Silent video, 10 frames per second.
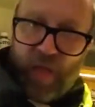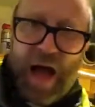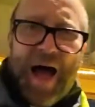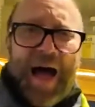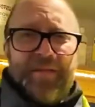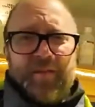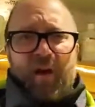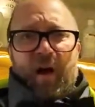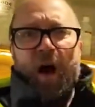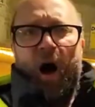And
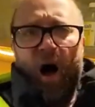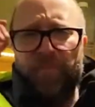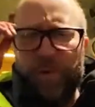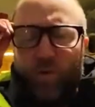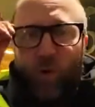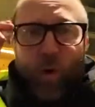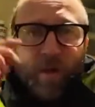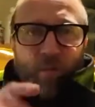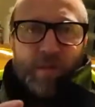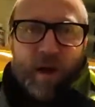I've been
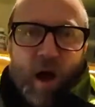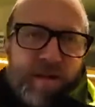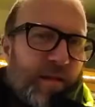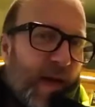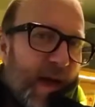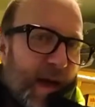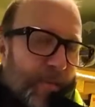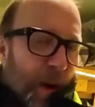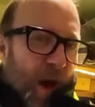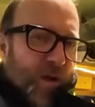toying with the idea,
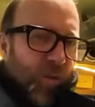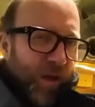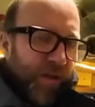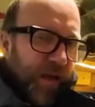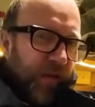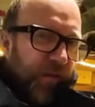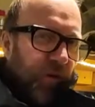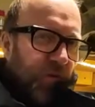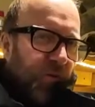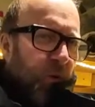buying one of these for
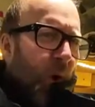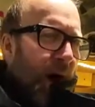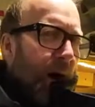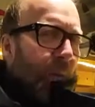quite a